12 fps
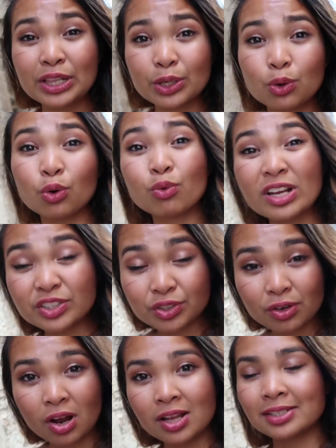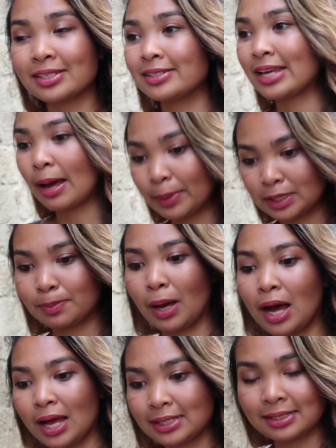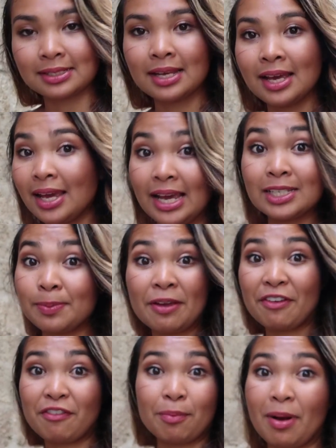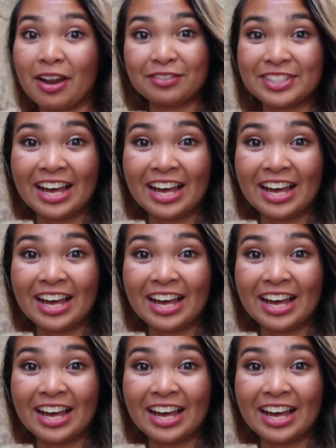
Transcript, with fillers: really cool restaurants, tapas bars. It's my favorite part of